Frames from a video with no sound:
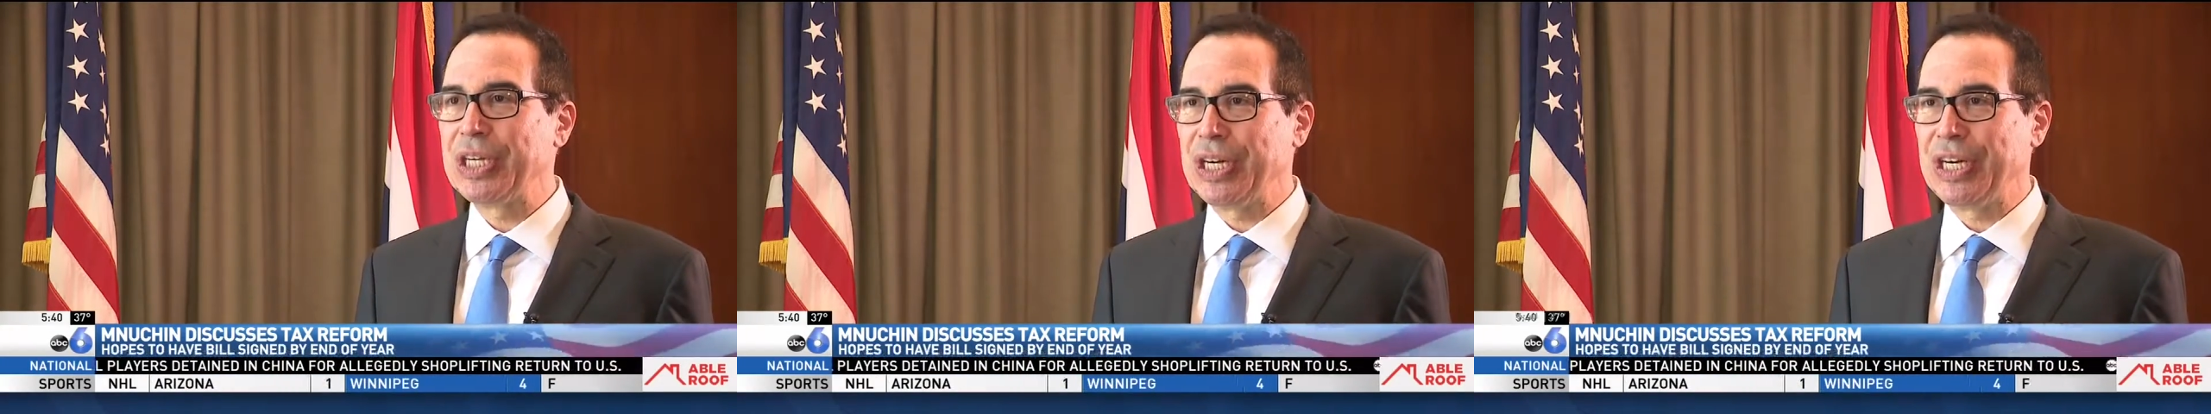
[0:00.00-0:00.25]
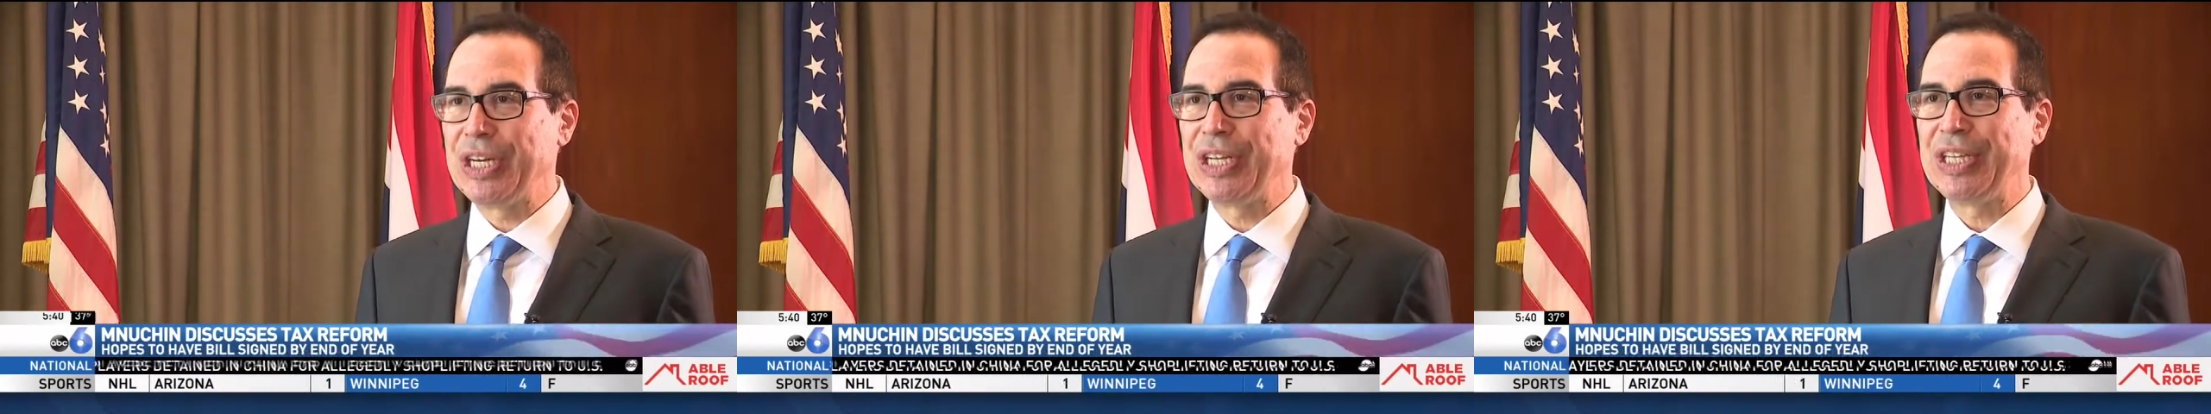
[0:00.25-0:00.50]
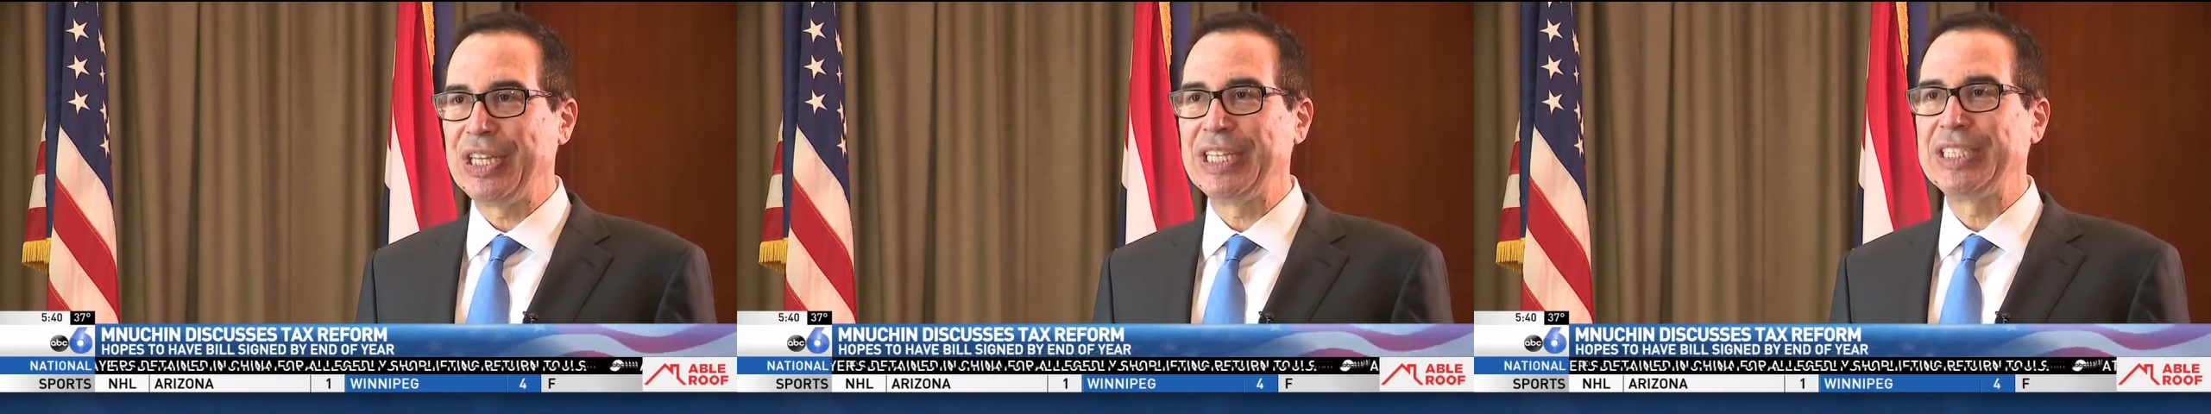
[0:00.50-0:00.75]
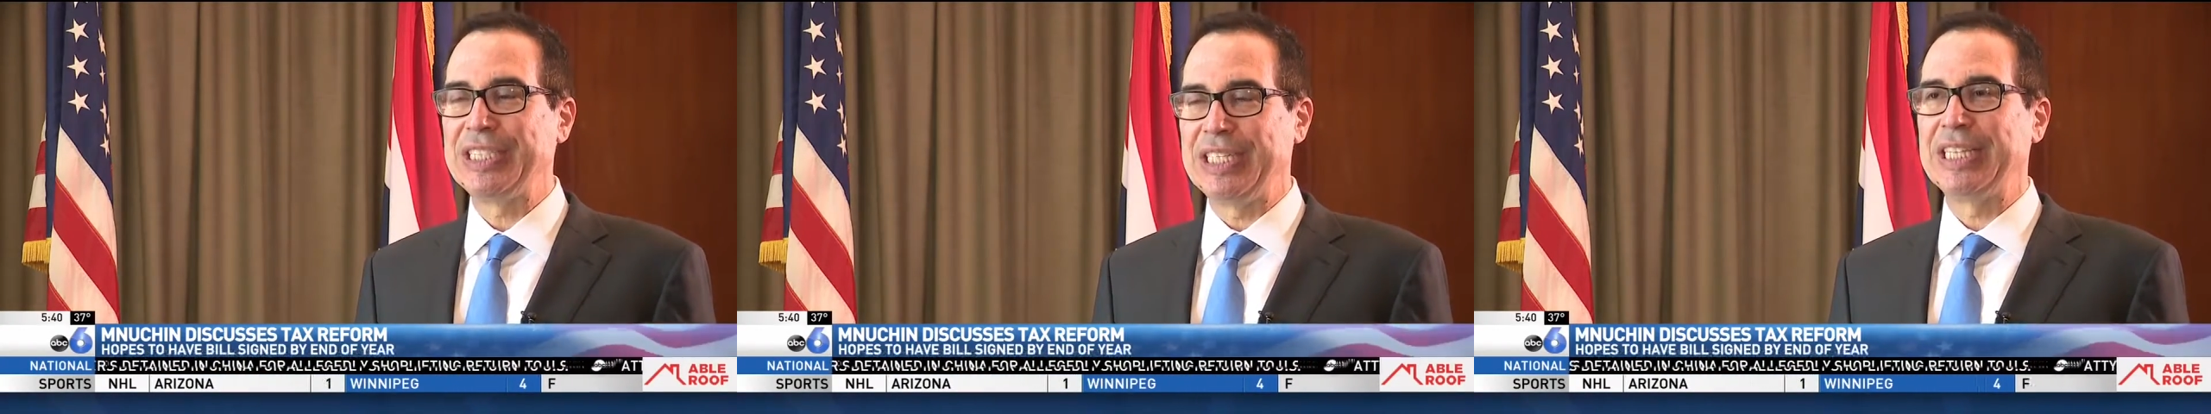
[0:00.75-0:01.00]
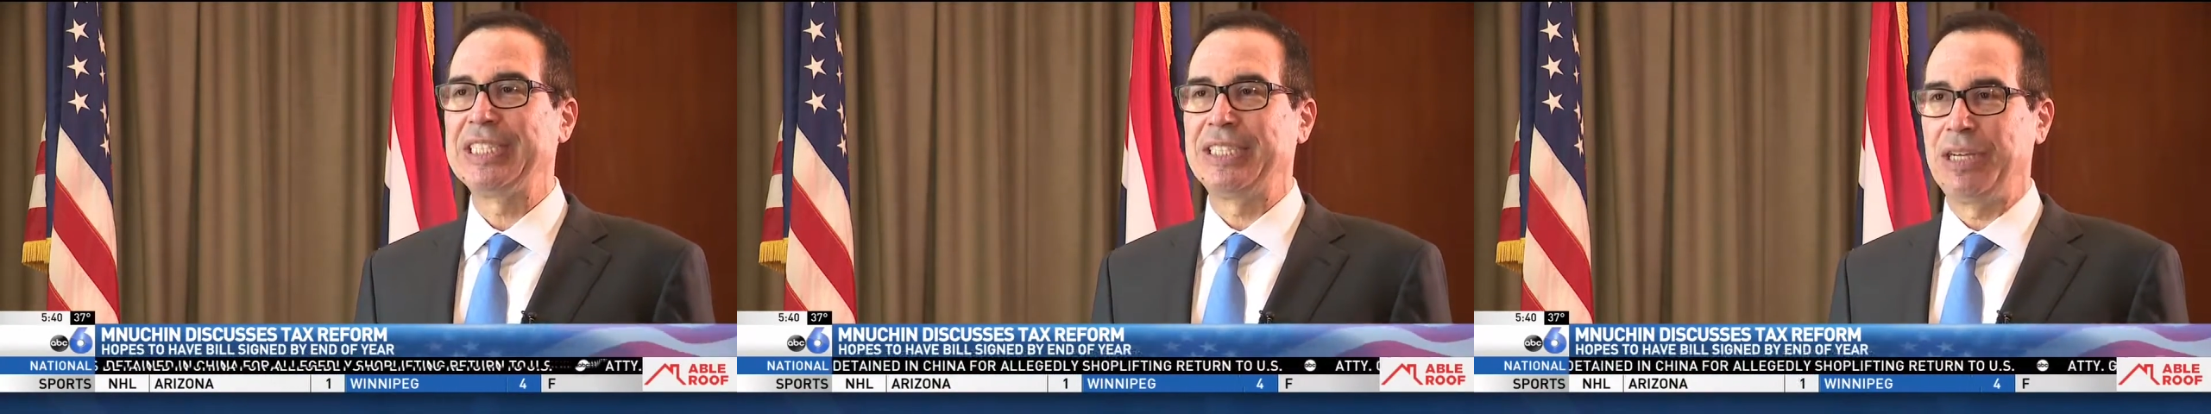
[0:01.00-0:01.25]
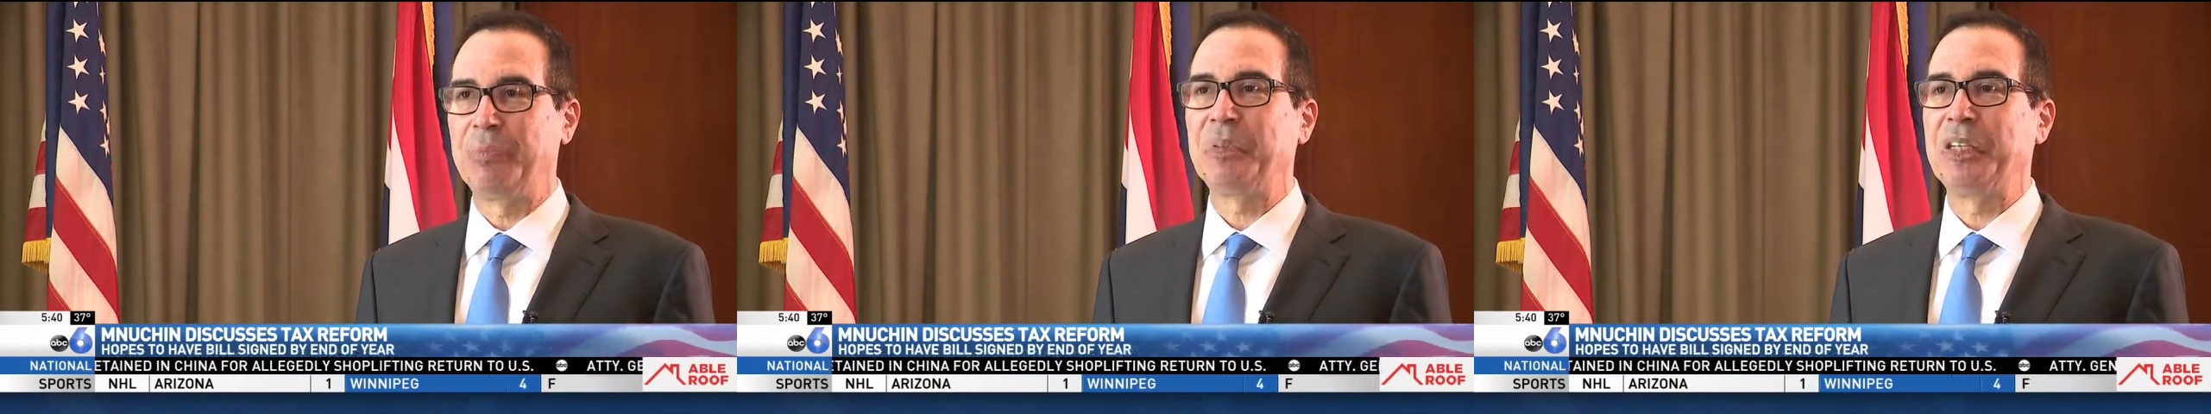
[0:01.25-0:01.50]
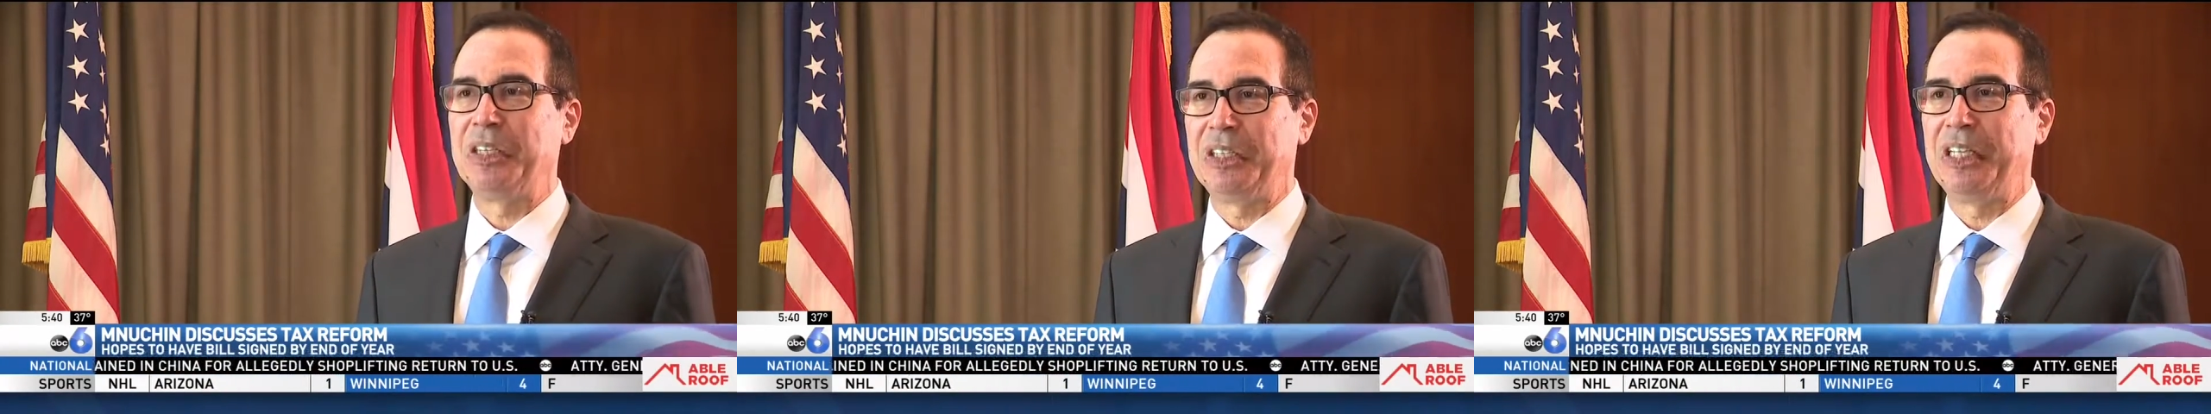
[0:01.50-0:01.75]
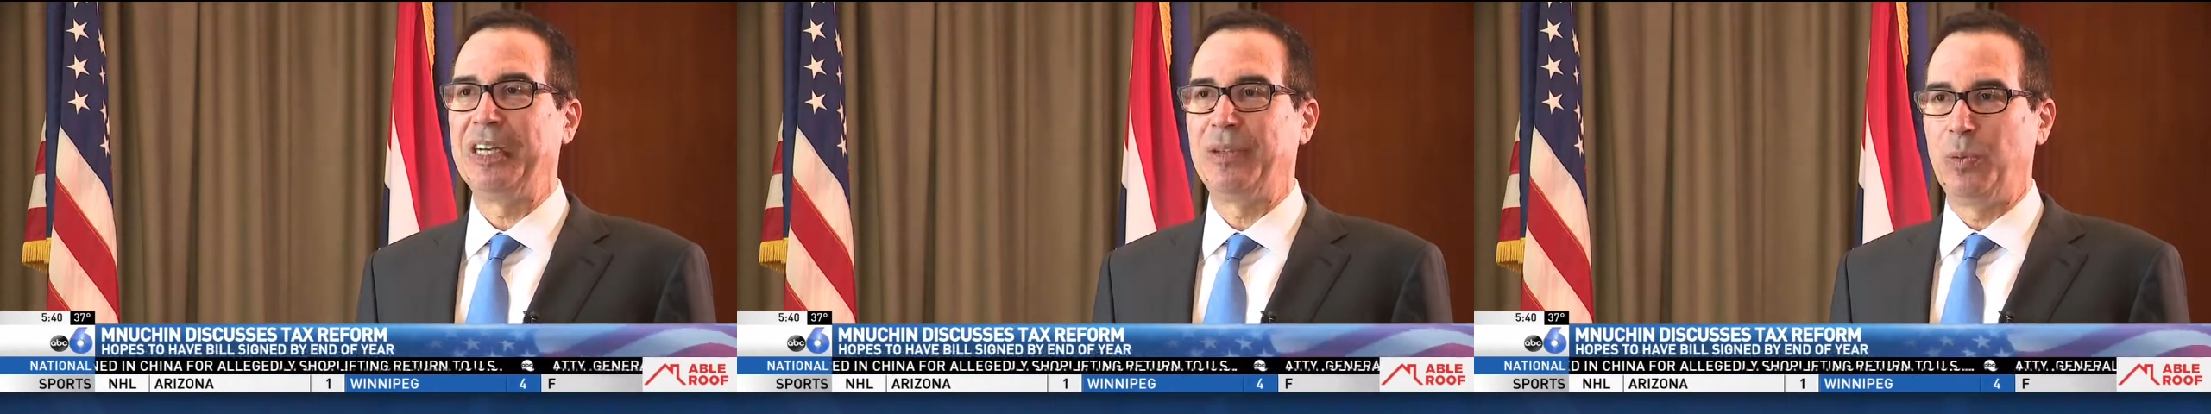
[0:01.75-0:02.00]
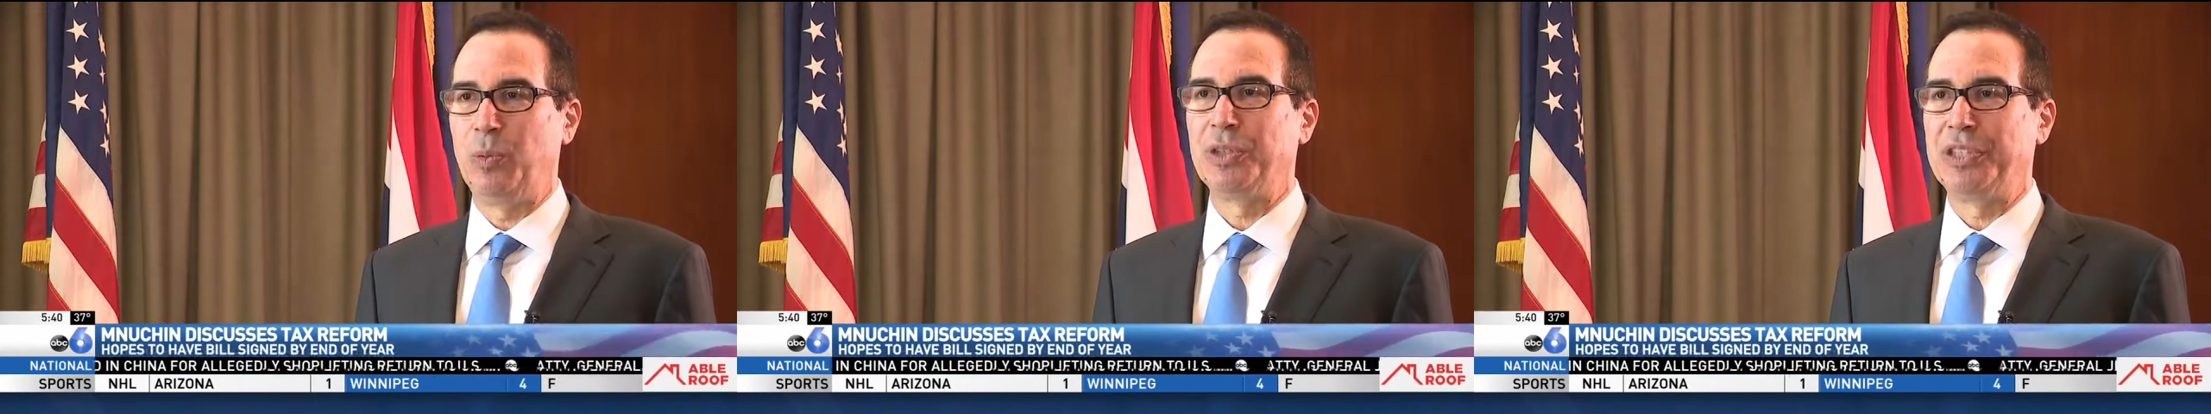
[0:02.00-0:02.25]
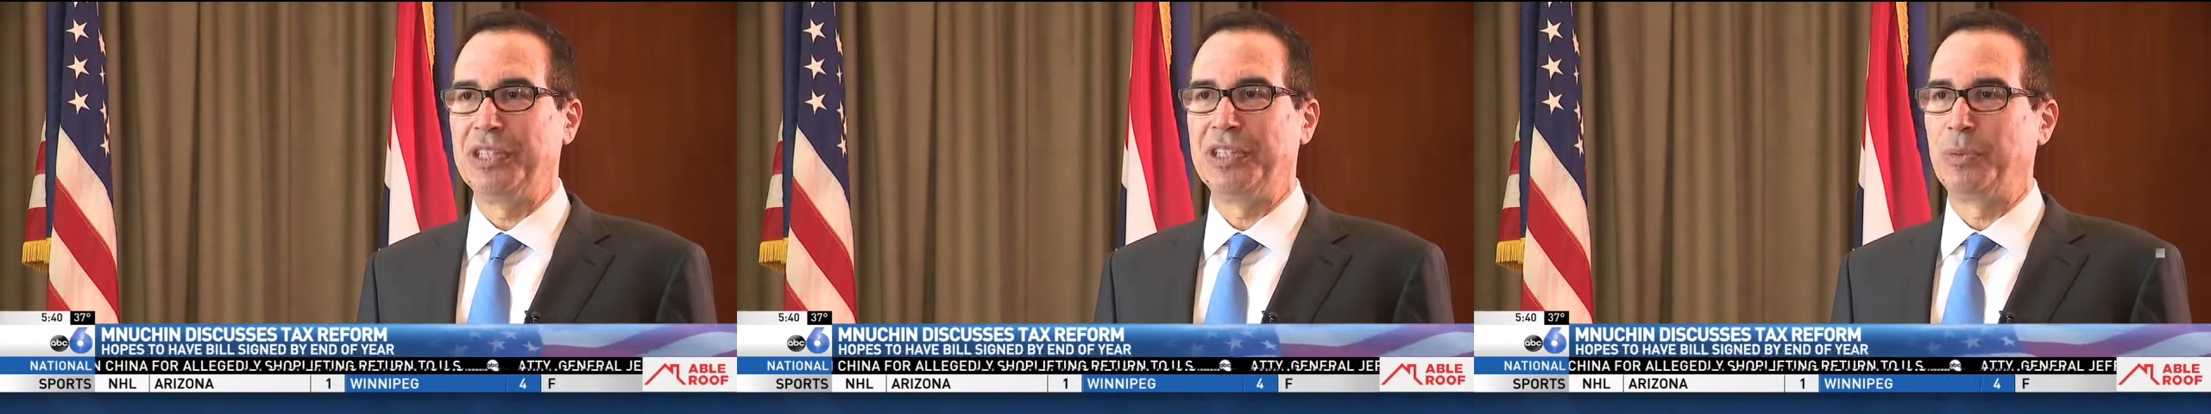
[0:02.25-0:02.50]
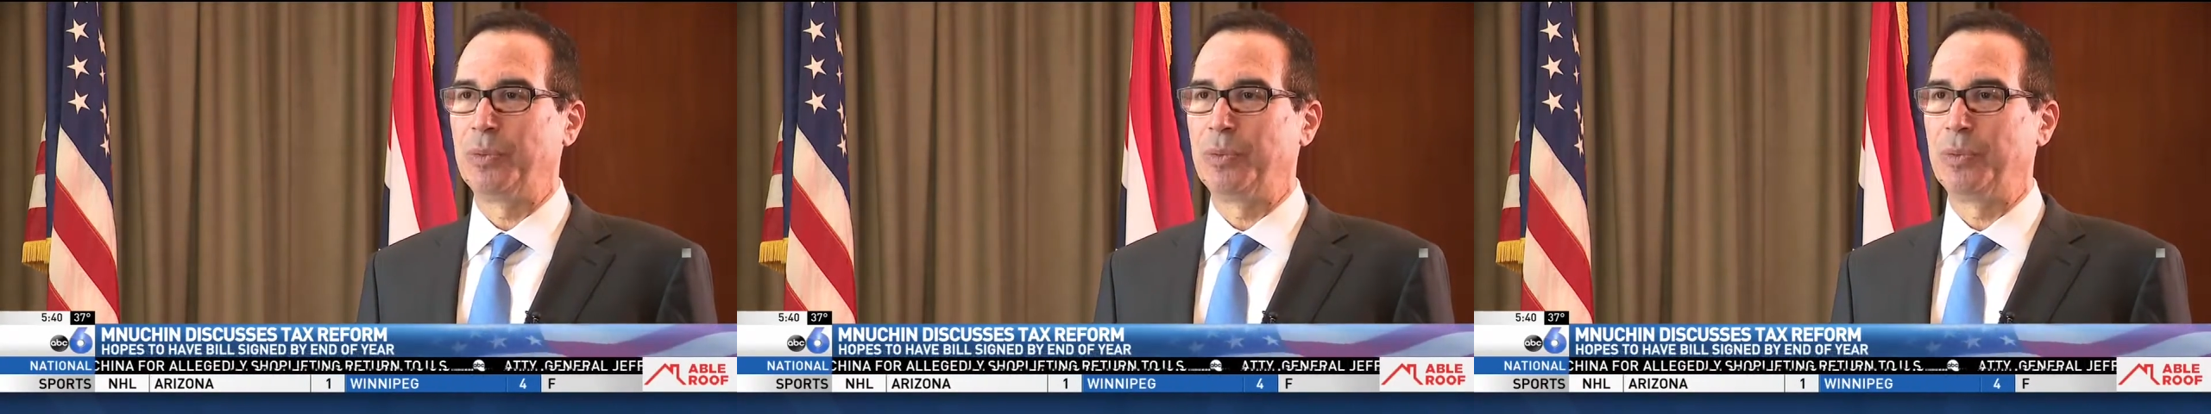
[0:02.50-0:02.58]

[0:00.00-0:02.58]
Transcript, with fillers: uh, that's, that's something that we're dealing